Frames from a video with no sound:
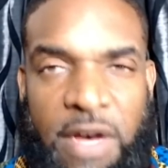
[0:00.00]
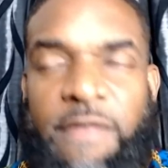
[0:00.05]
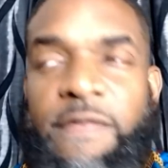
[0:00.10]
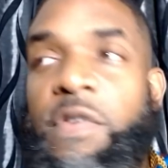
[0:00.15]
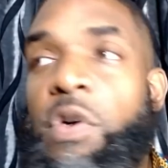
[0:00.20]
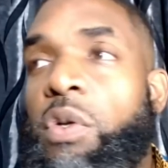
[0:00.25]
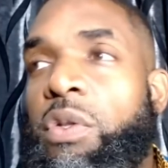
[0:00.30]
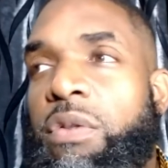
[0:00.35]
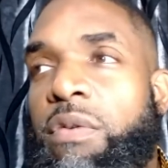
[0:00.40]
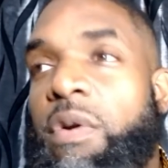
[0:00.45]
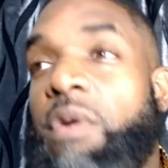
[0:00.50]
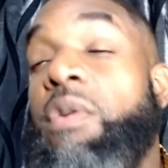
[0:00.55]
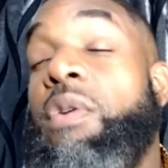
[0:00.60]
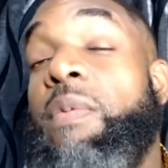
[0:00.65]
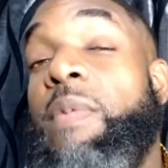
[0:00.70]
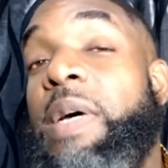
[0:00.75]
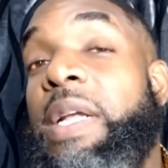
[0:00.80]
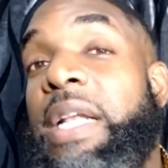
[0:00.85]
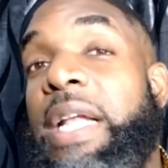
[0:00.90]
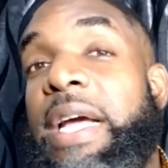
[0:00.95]
a
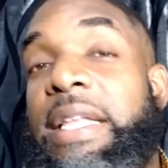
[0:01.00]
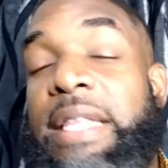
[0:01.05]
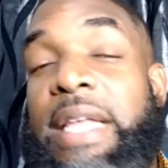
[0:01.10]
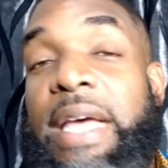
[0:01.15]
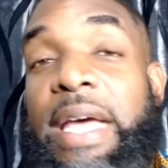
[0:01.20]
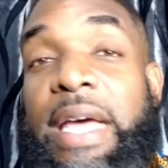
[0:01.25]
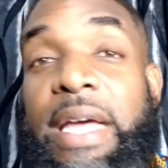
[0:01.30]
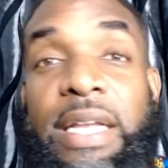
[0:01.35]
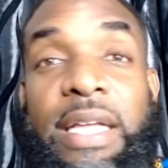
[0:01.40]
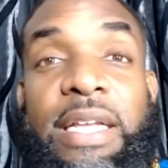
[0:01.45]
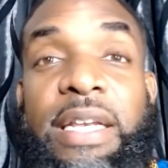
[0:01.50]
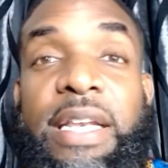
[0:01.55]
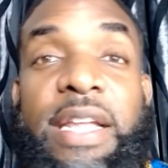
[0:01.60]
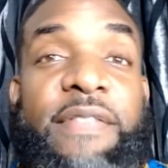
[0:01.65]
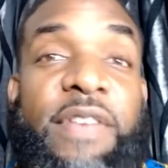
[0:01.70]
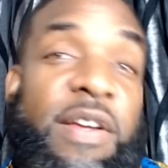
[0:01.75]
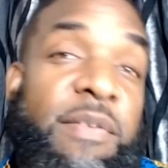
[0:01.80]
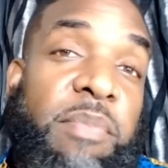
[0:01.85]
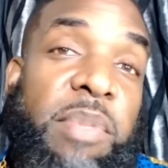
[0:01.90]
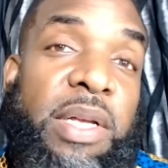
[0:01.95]
full-throated one like that, and
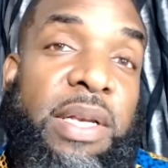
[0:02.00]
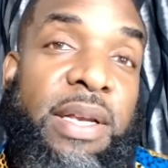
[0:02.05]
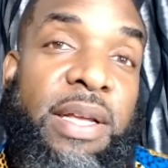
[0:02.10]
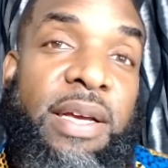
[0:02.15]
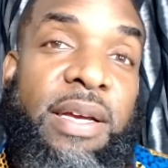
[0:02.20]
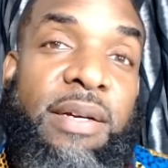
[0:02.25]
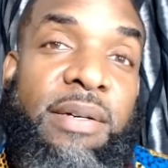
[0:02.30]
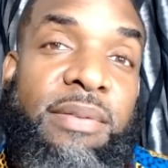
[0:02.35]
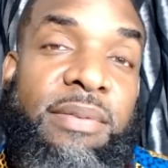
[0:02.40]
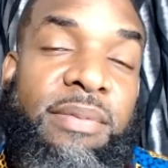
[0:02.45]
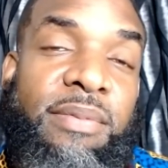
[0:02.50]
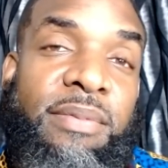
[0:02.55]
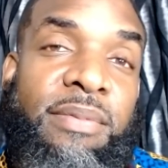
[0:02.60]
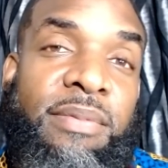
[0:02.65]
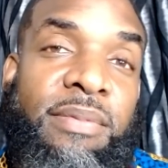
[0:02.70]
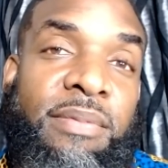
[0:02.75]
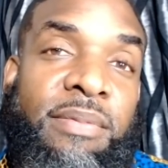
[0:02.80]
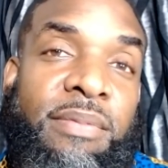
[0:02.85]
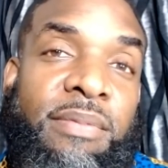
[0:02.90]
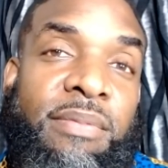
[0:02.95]
never have been there.
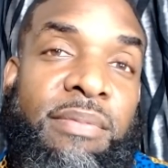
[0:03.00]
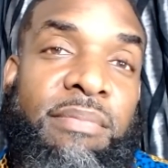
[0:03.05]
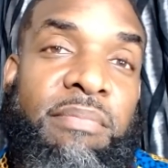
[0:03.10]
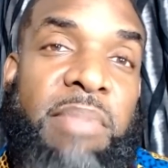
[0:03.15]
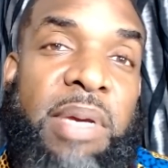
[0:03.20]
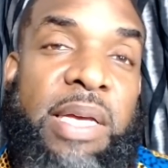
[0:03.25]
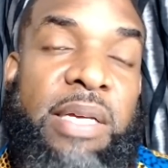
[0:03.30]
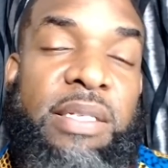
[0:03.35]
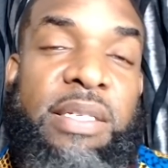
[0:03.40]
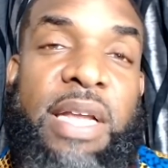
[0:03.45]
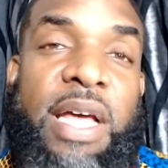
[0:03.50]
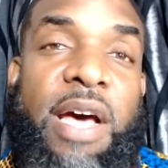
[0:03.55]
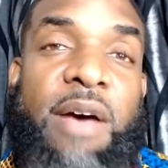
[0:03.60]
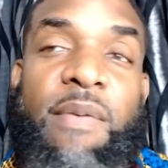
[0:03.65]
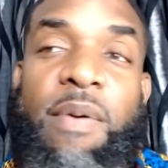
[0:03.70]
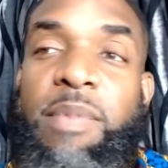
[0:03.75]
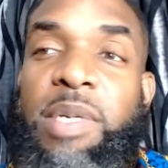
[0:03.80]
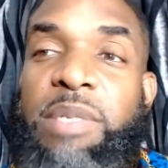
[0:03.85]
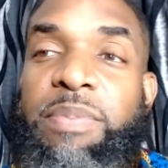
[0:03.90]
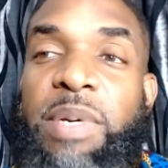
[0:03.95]
Because
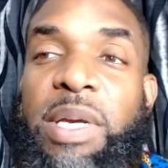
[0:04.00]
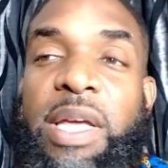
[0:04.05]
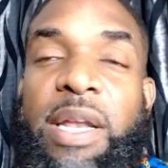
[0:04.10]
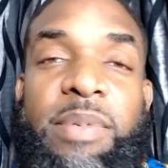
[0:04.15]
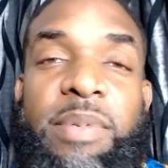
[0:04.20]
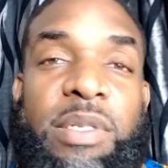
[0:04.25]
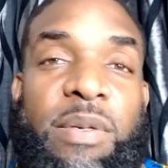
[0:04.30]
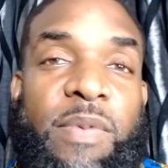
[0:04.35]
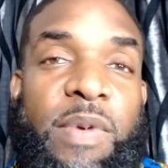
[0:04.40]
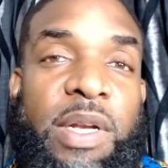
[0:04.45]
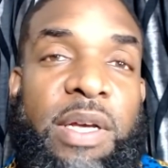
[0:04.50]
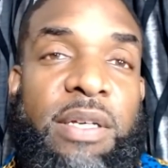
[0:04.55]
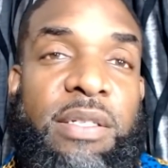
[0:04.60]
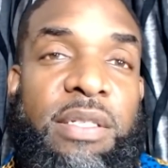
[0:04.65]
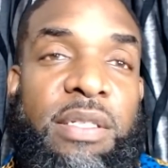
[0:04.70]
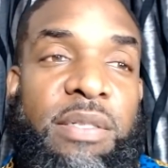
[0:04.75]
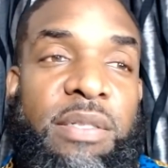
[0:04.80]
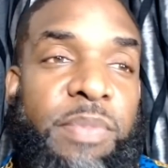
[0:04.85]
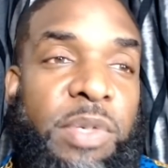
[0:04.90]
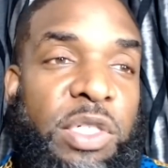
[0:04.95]
now I'm just picking up someone
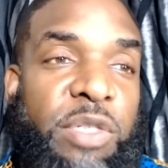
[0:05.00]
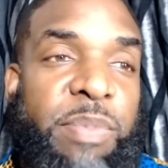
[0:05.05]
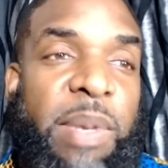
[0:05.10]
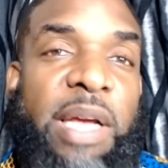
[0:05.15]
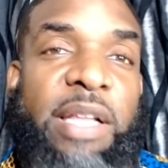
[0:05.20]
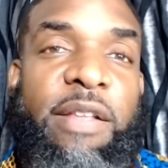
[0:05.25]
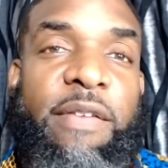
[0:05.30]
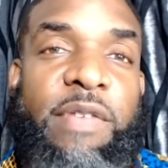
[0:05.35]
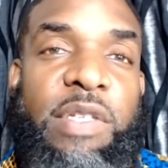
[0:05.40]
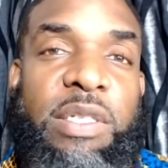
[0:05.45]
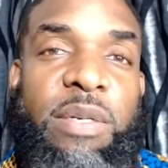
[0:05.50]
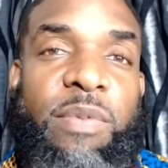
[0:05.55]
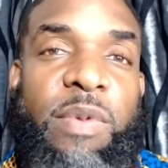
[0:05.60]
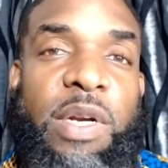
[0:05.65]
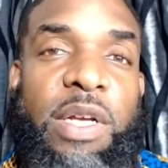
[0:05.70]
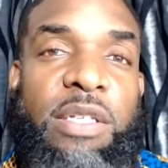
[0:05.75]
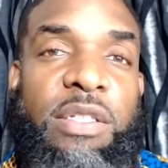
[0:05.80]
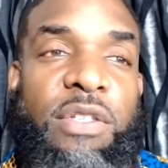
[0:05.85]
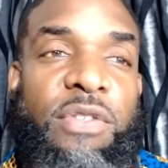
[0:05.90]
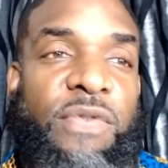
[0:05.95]
else's perspective and
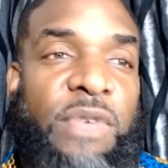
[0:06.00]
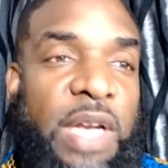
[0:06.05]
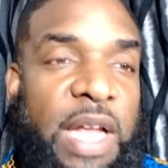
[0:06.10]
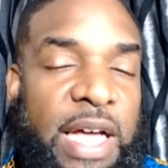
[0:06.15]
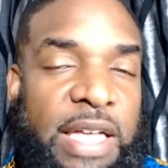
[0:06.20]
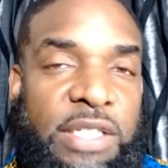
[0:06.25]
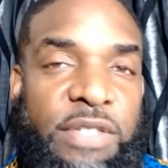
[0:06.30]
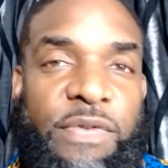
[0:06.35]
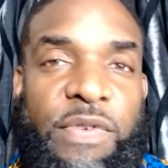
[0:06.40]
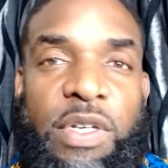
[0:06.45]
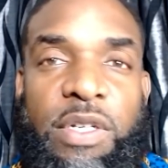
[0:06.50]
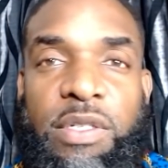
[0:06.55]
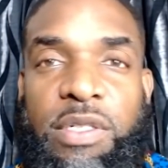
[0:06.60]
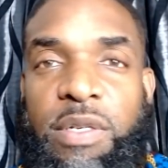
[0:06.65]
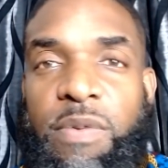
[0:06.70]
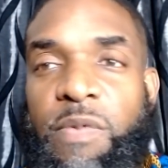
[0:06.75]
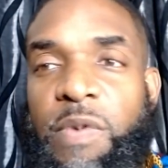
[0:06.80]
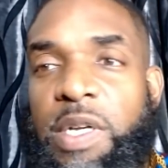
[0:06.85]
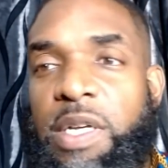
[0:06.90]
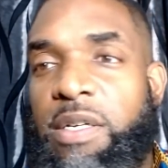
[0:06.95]
someone else's philosophy or
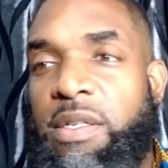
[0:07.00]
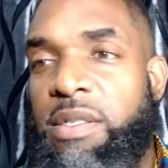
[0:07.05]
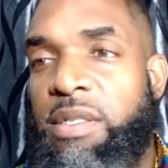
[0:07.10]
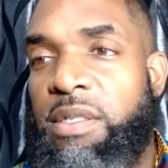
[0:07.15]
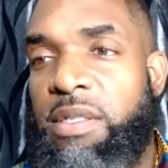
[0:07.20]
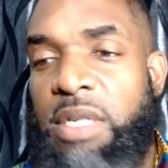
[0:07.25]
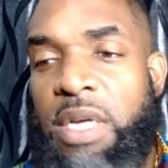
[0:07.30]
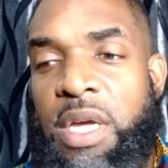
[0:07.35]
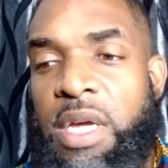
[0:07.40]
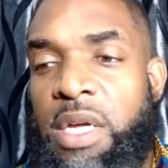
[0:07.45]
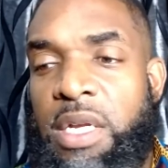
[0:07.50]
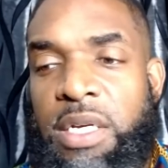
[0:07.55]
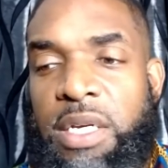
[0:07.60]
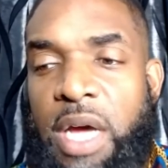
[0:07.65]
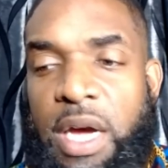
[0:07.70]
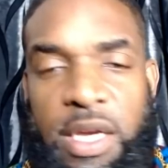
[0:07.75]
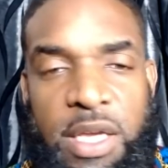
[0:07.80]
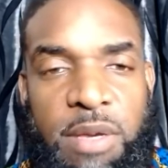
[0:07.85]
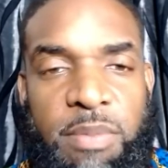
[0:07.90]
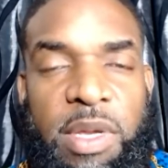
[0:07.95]
someone else's
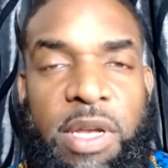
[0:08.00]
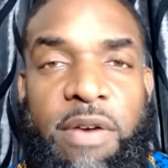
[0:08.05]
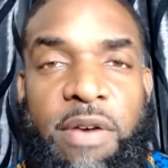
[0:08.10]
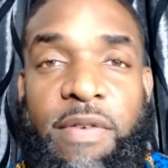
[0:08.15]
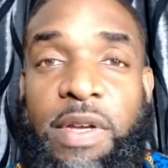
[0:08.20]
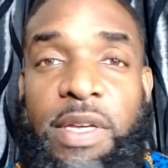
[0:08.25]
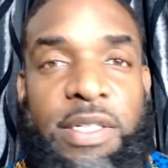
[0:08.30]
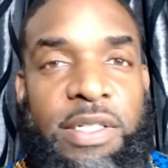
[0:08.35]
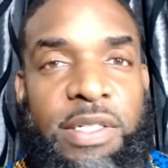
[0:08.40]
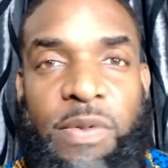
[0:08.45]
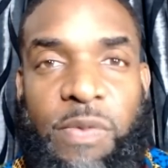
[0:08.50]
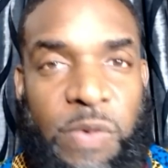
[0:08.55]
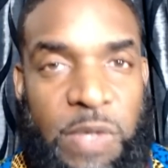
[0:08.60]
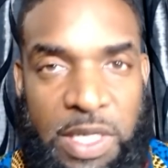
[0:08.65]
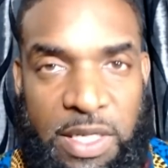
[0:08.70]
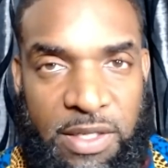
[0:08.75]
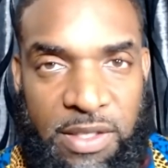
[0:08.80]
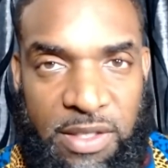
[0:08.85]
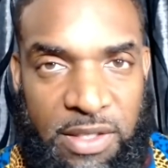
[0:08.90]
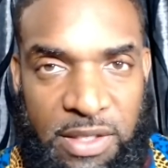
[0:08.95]
documentary or
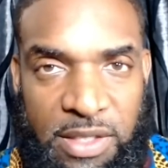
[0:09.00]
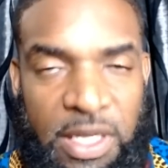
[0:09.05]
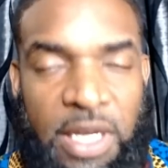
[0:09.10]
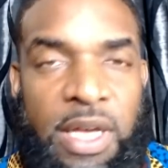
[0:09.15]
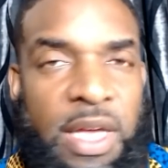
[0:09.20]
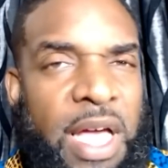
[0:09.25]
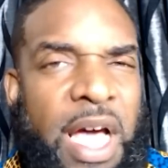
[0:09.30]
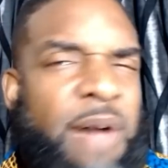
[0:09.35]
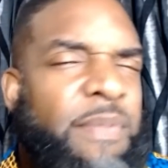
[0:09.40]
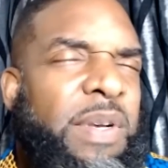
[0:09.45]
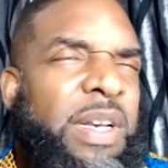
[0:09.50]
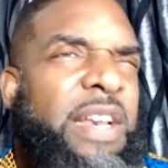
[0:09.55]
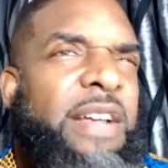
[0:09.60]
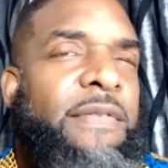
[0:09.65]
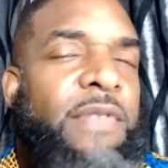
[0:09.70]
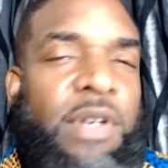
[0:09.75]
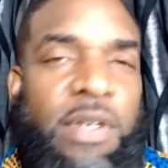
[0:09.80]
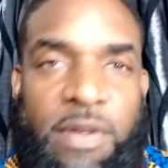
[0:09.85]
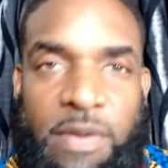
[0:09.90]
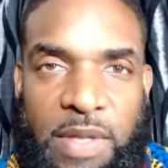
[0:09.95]
someone else's. I would
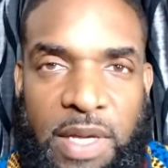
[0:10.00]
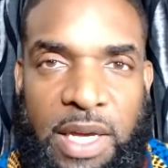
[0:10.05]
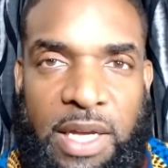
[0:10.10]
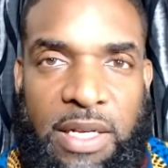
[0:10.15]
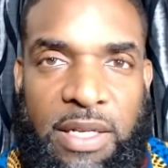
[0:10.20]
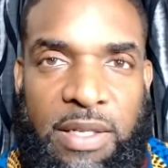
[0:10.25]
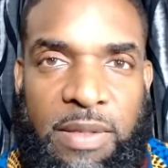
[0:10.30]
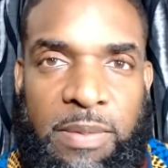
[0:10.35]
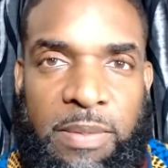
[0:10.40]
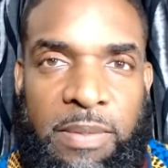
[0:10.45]
never do that.